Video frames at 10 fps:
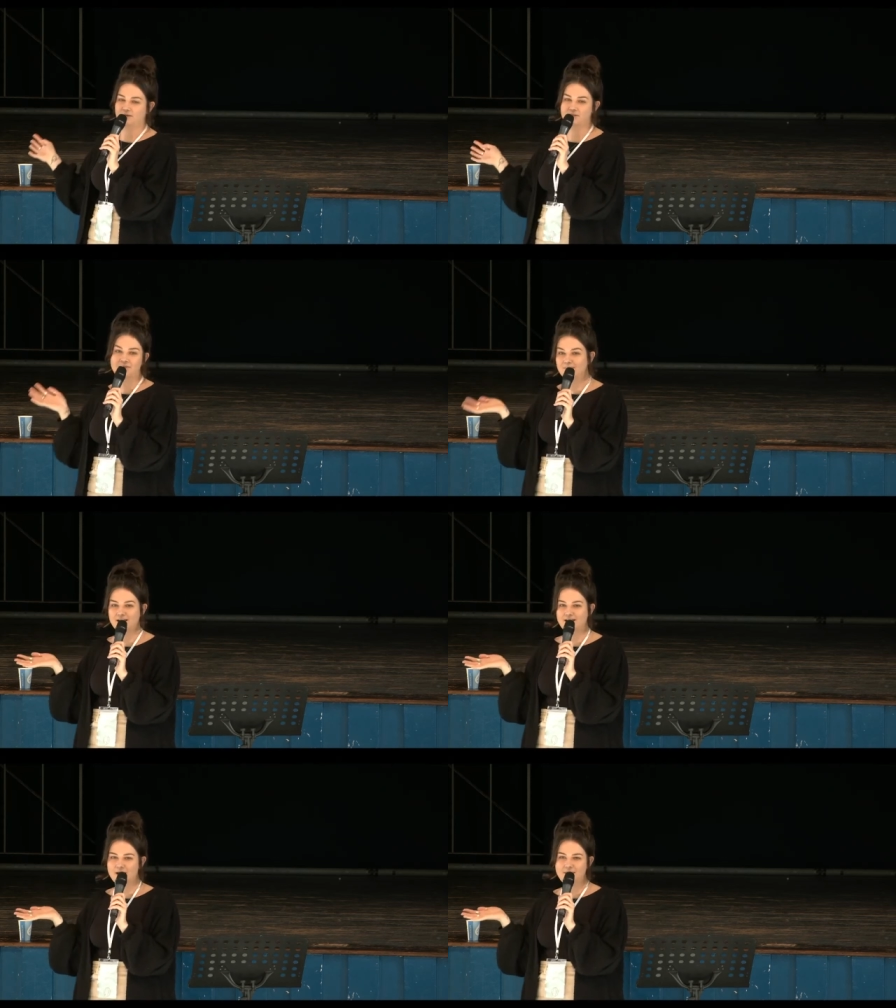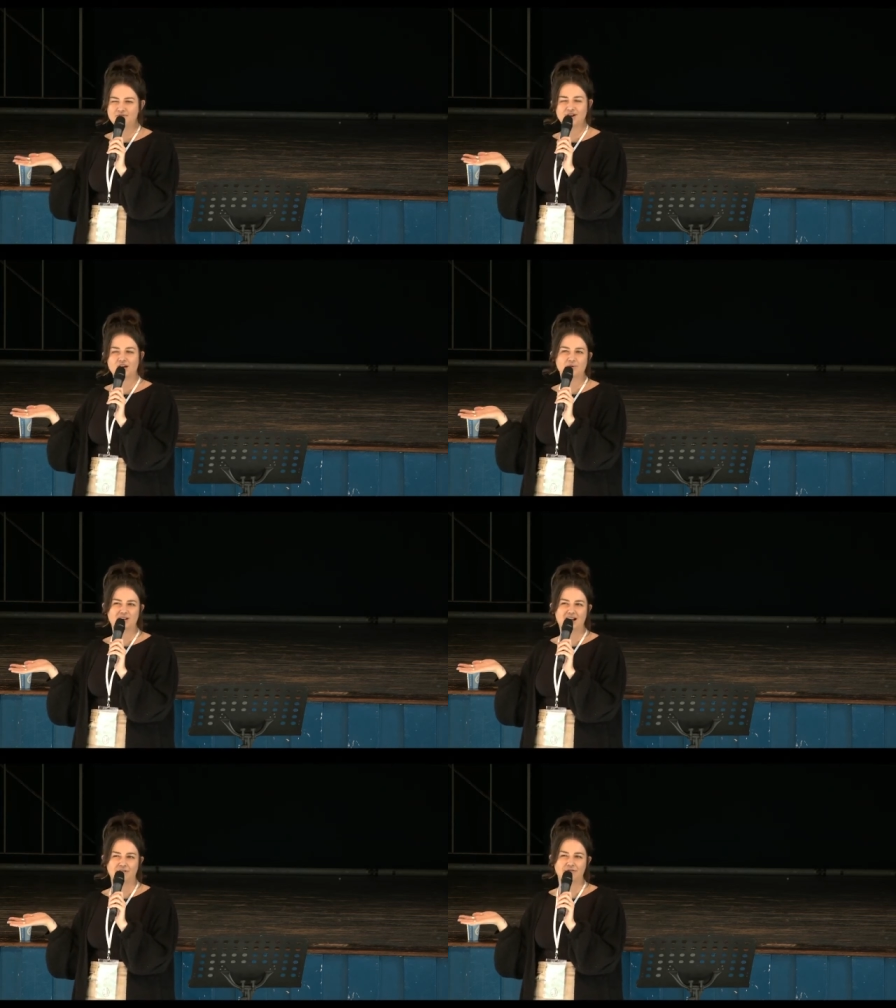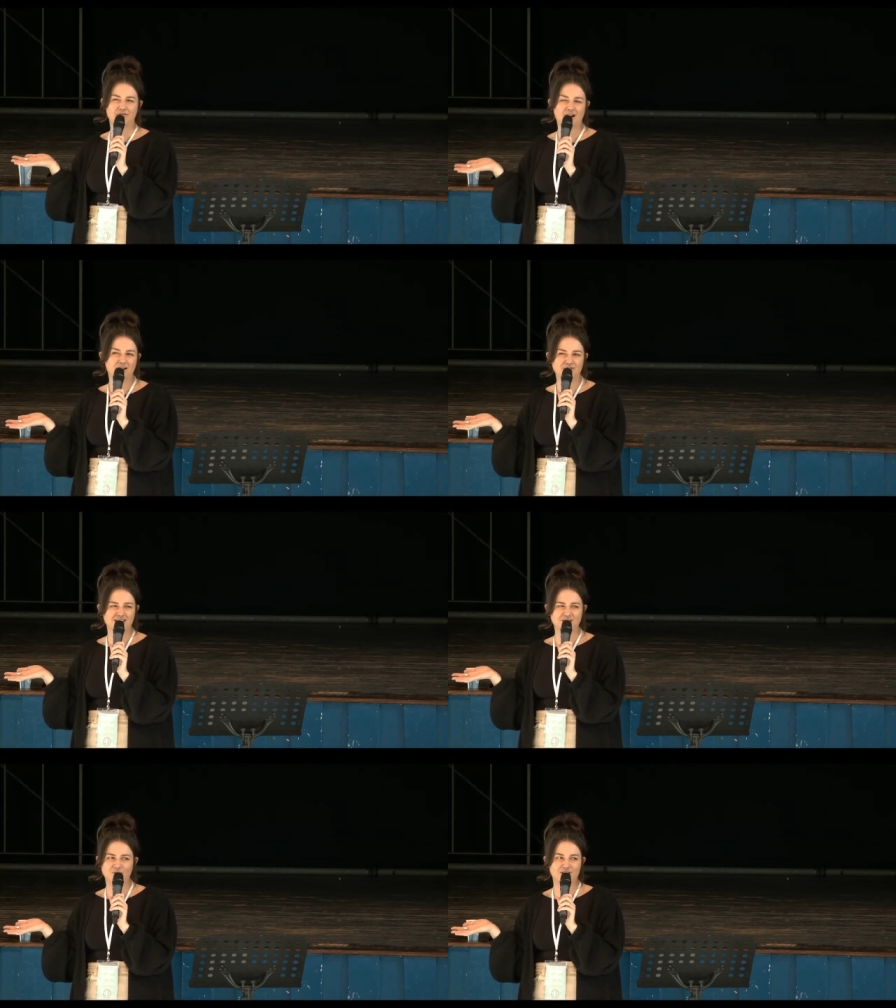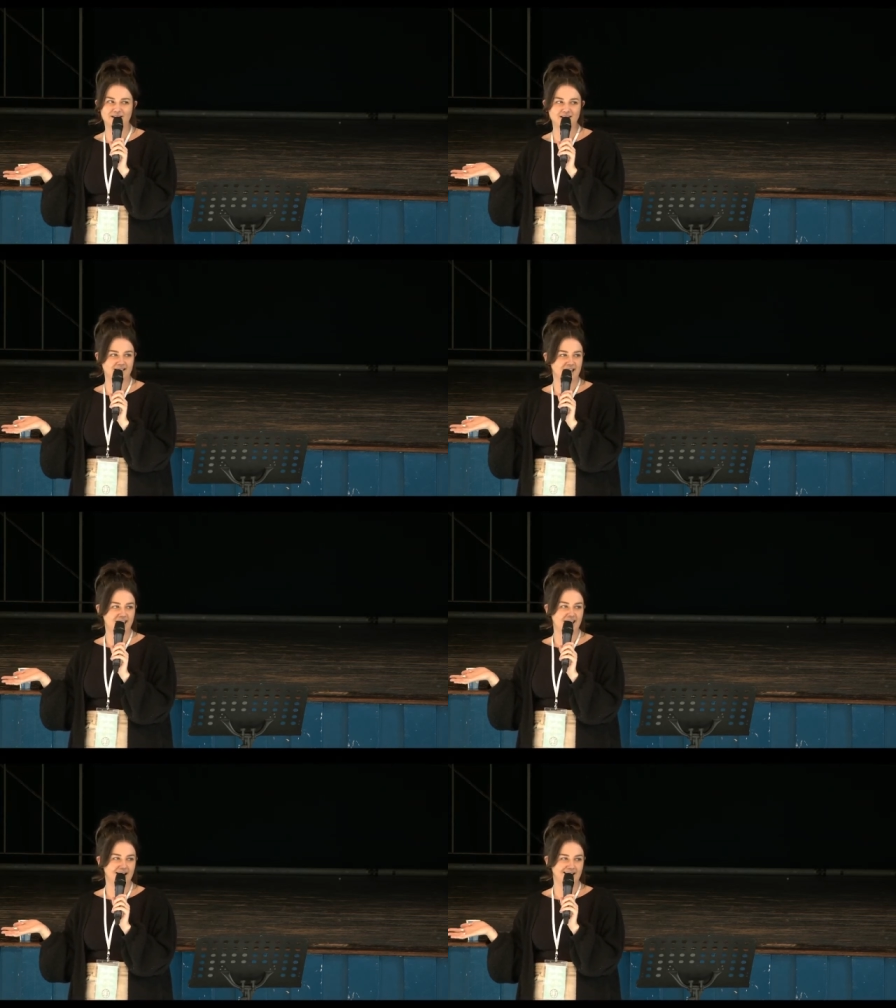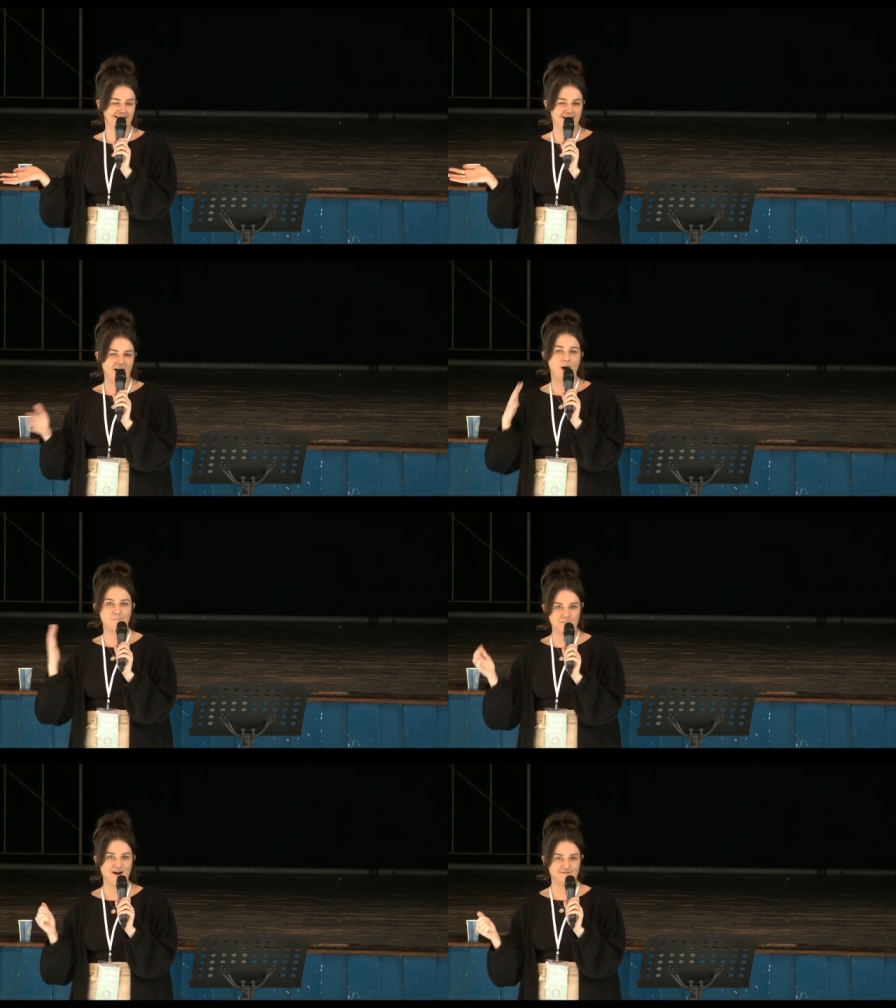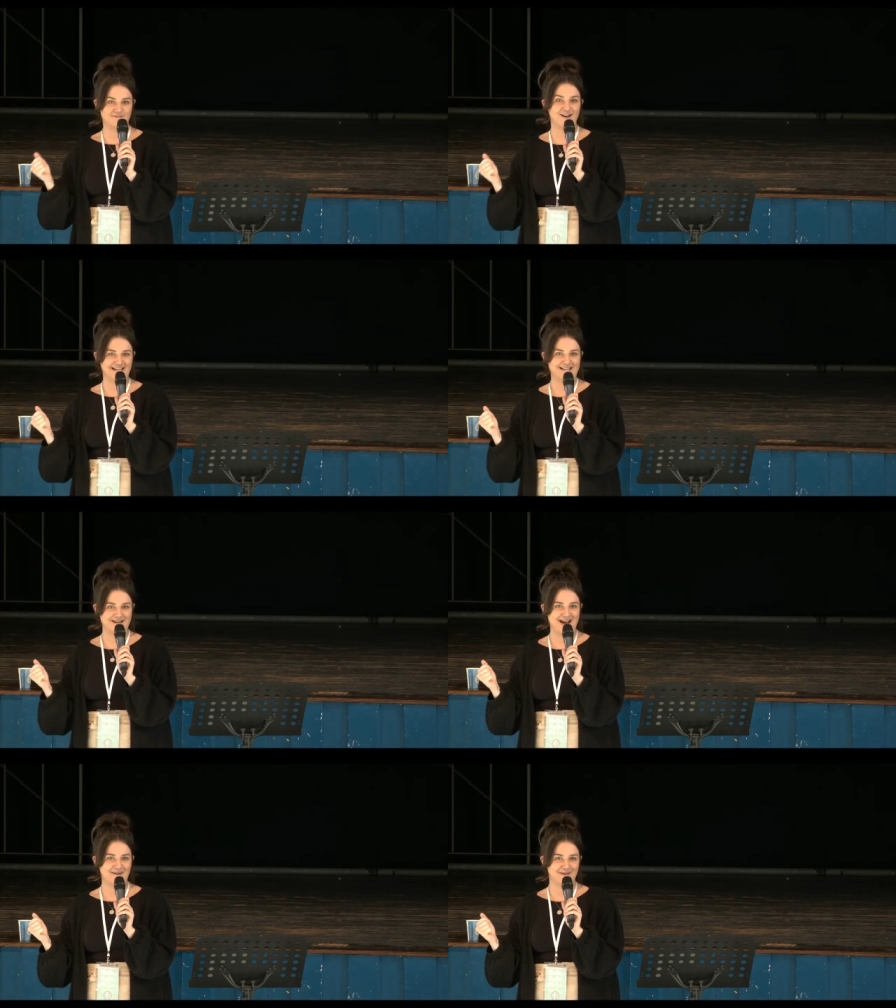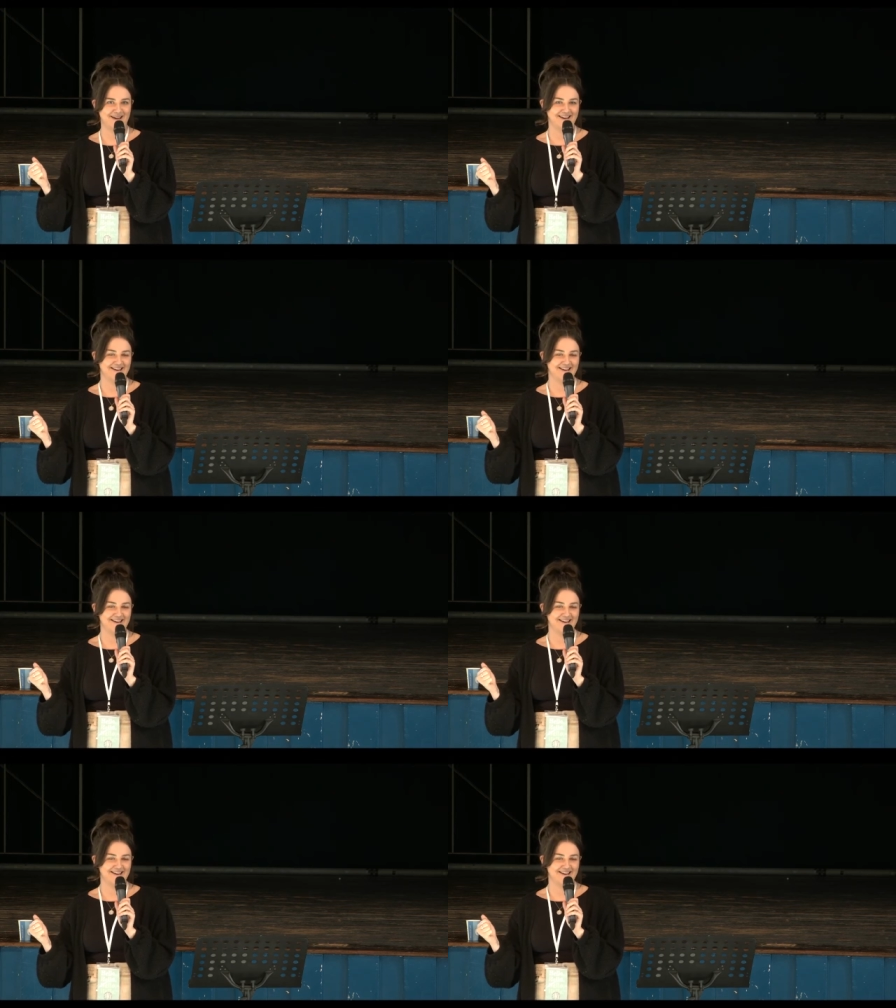So maybe, maybe if I go on like five, six holidays a year, like I might finally be happy.